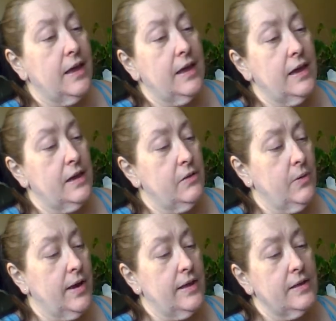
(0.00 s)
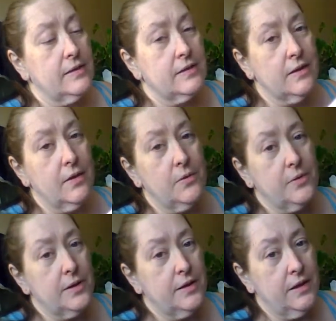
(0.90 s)
Anyway,
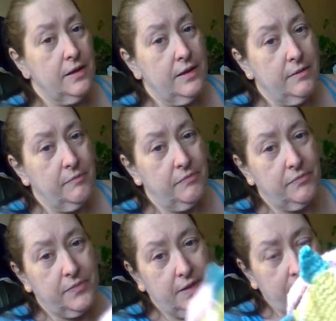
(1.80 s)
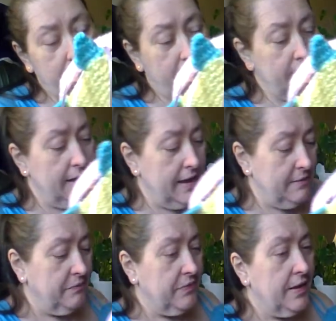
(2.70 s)
so it's got
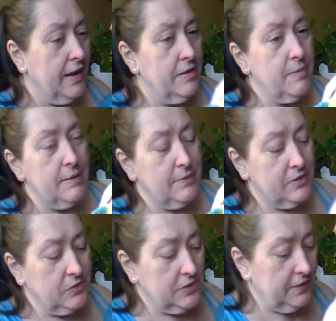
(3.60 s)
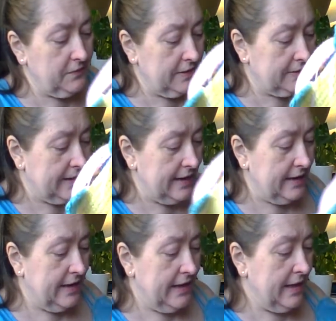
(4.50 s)
that, and the babies are stuffed
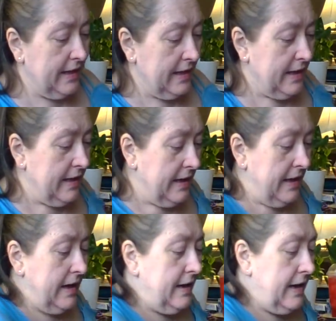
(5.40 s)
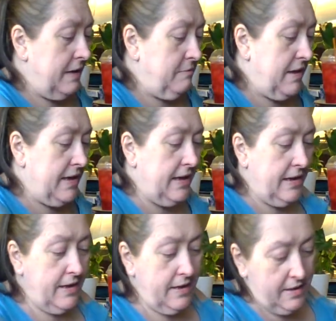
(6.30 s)
inside, and I'm making
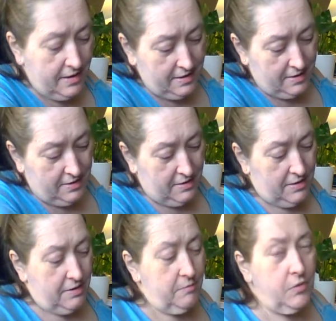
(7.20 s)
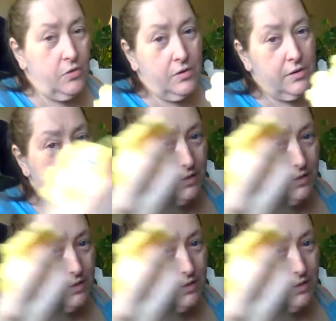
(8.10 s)
more